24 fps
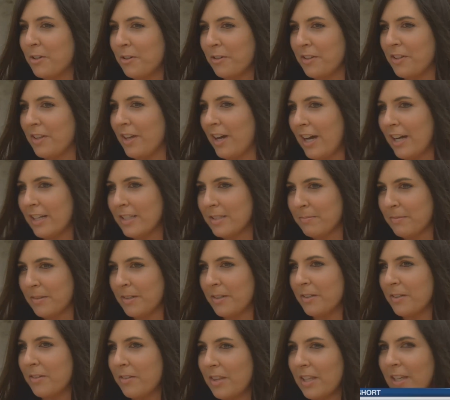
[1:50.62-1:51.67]
you go to the
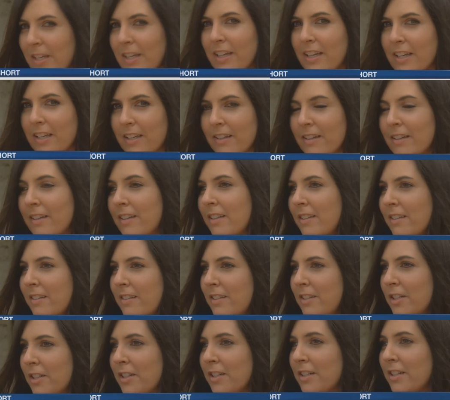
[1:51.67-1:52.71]
hospital, you think,
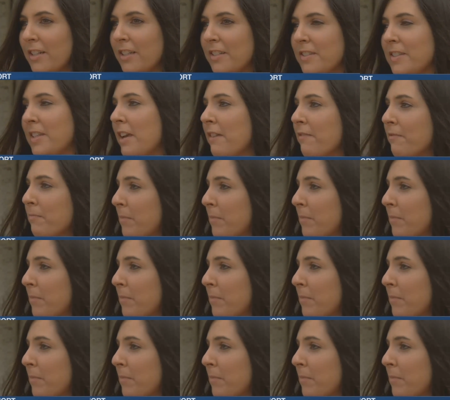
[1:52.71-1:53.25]
you're in a safe